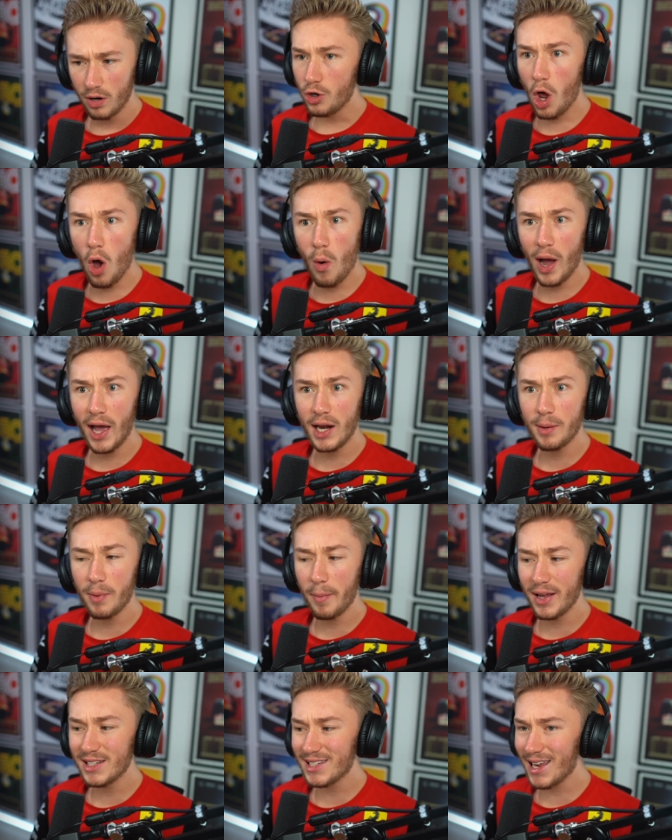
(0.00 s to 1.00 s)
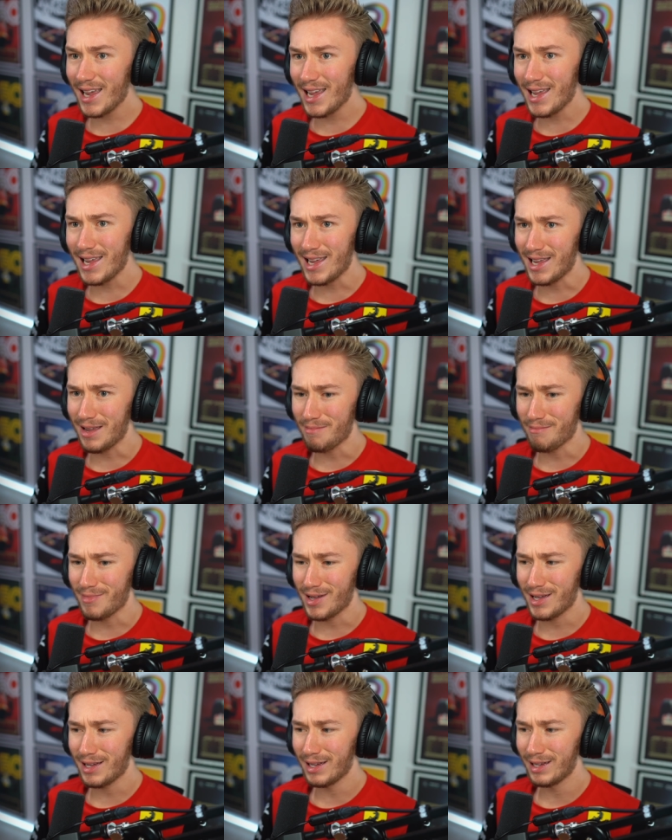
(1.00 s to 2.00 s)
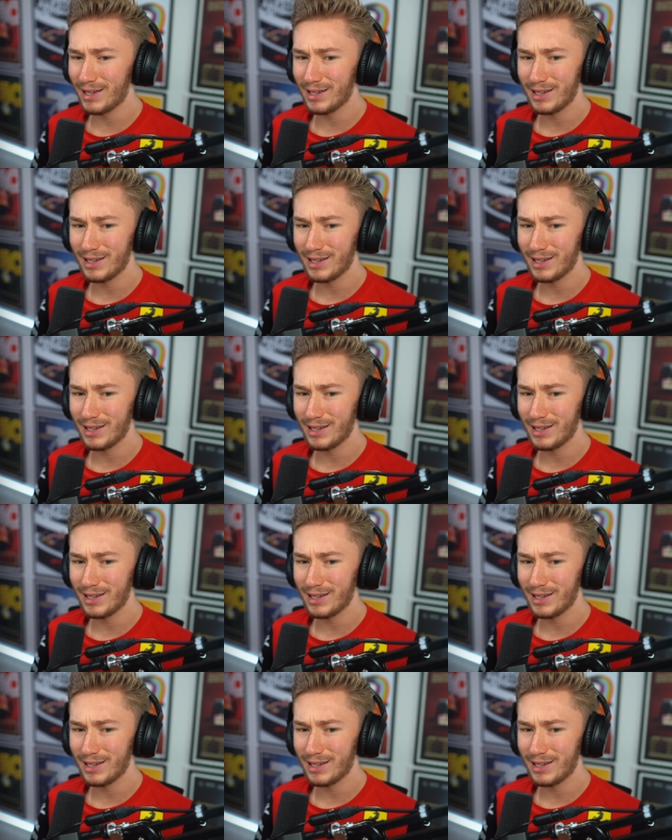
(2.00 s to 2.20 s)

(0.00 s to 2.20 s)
No, I had him on my team.